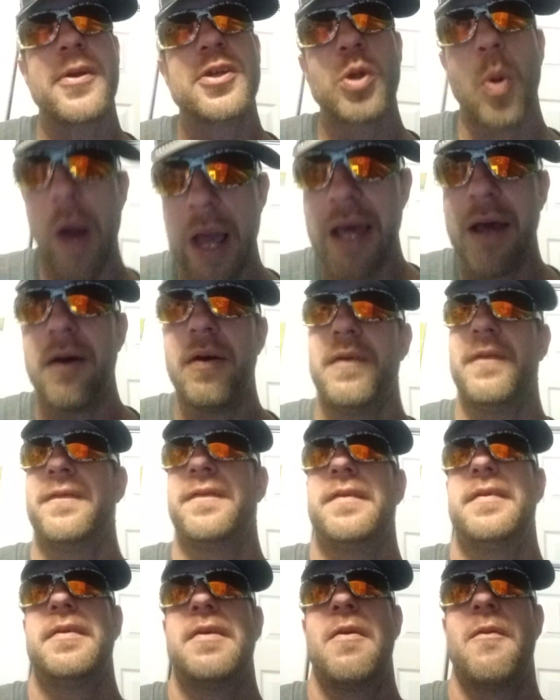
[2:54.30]

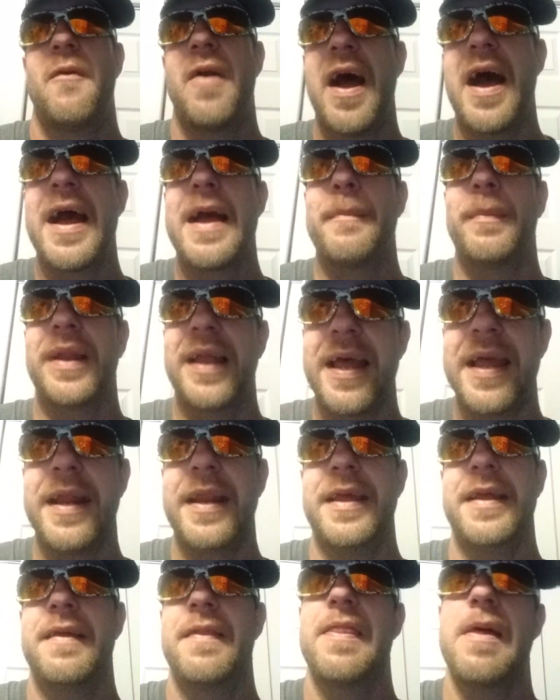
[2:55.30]
12, Ryan
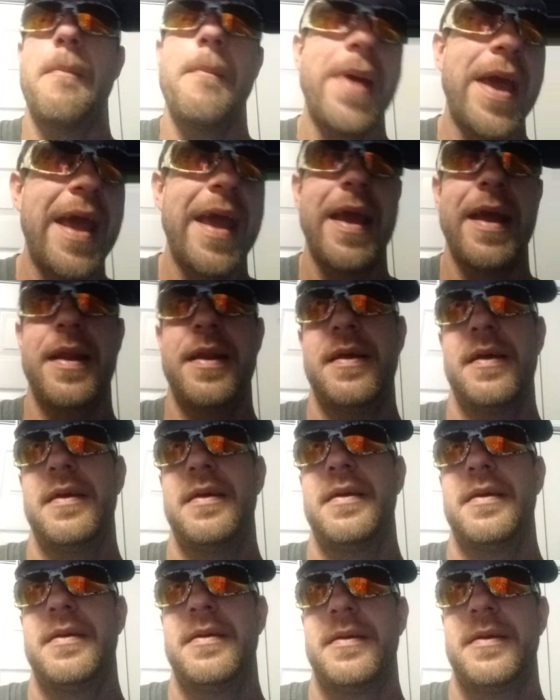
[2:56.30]
Blaney, the man,
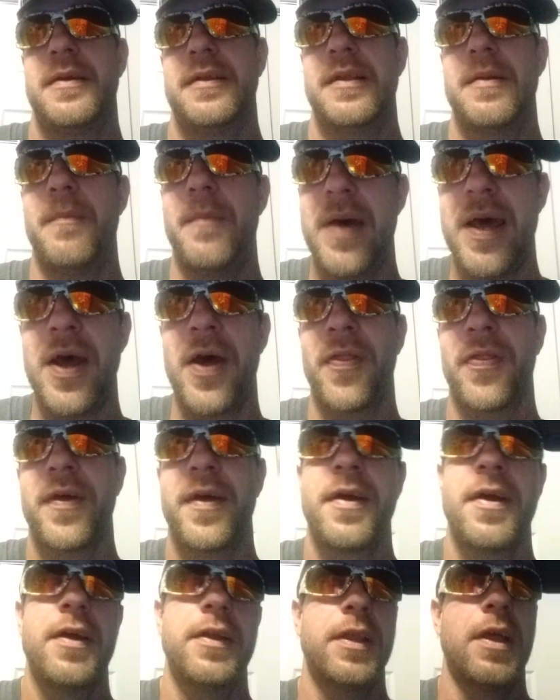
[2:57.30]
the myth,
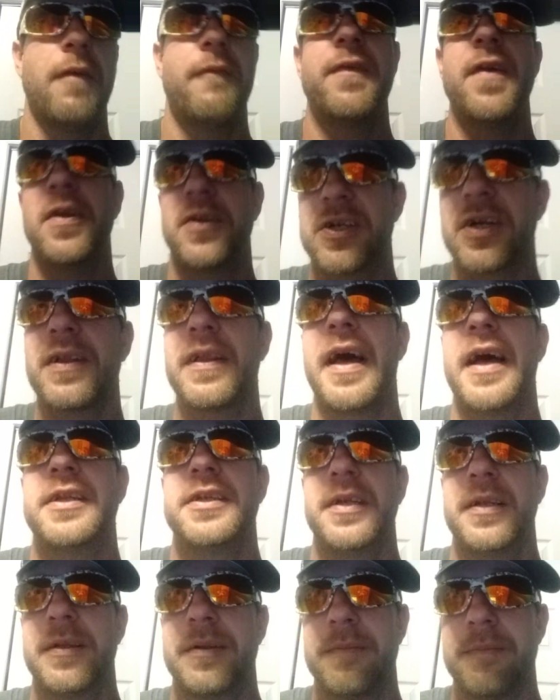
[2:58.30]
the future
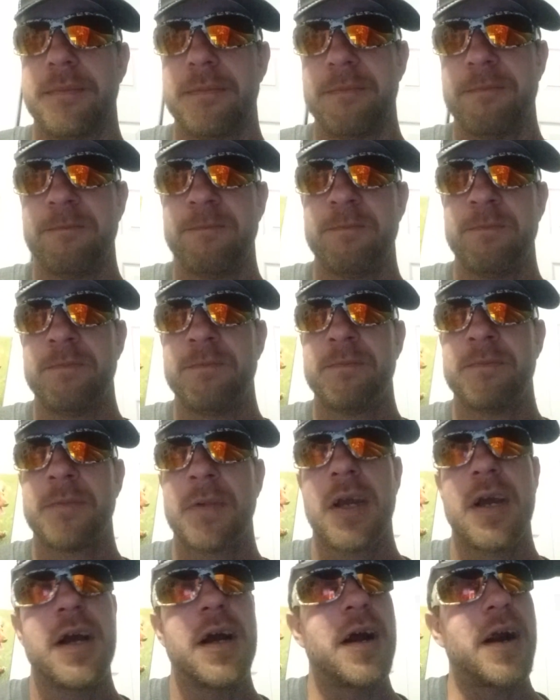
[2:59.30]
legend.
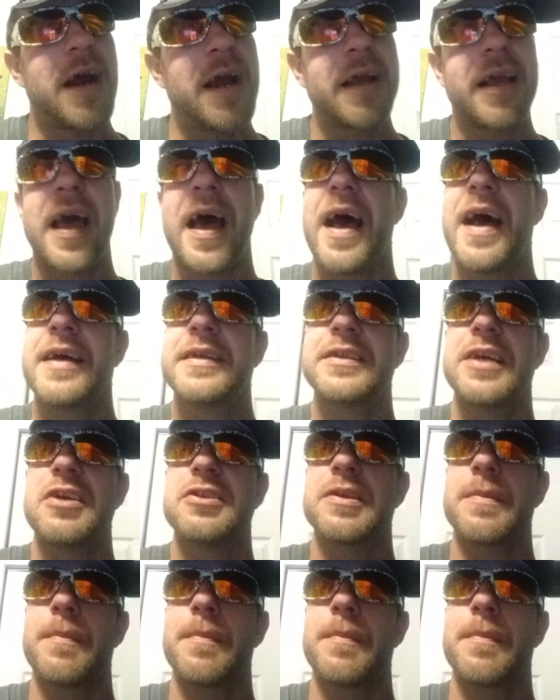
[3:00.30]
All right, guys, those are